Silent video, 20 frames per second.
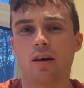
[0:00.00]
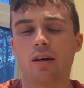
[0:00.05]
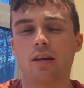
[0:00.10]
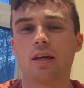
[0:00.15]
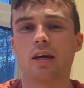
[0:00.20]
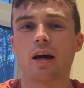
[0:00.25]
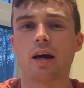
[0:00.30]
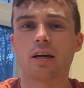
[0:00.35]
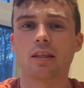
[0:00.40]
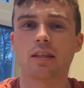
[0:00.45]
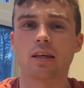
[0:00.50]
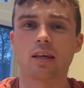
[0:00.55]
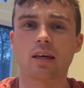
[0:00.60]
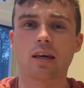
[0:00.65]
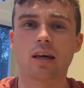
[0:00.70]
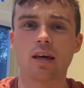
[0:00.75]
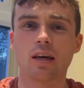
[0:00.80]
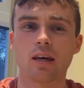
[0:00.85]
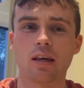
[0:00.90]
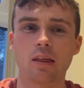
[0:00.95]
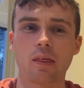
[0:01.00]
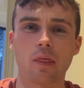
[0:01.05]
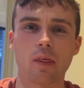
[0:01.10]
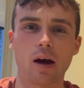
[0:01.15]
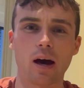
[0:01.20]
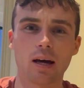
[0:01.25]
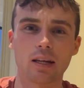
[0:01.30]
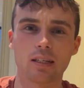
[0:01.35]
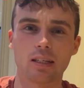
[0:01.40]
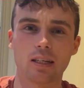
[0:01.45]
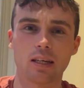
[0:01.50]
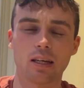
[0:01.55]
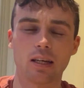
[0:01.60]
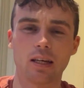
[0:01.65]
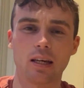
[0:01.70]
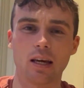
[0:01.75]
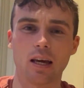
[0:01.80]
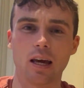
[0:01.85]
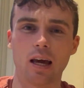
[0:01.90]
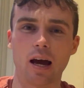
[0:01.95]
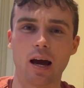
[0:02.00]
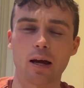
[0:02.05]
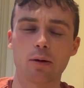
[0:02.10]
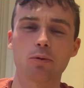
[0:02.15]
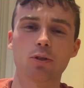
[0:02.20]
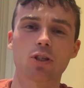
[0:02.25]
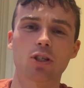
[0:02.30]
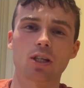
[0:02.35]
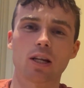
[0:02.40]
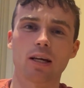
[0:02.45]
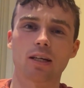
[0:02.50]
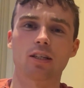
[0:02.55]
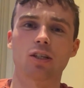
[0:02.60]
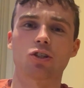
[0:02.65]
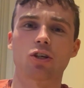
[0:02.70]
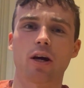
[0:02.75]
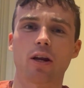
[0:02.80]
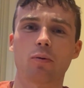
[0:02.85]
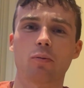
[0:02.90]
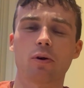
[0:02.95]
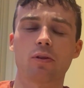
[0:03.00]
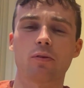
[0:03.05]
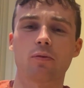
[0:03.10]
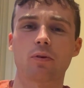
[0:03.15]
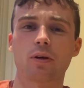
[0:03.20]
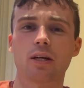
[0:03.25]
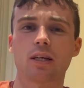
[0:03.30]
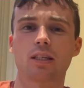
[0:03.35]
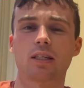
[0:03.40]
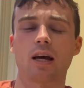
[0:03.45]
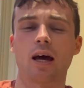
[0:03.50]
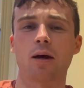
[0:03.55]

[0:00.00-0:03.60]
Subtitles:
yeah, I think that I would just like to try to win the race.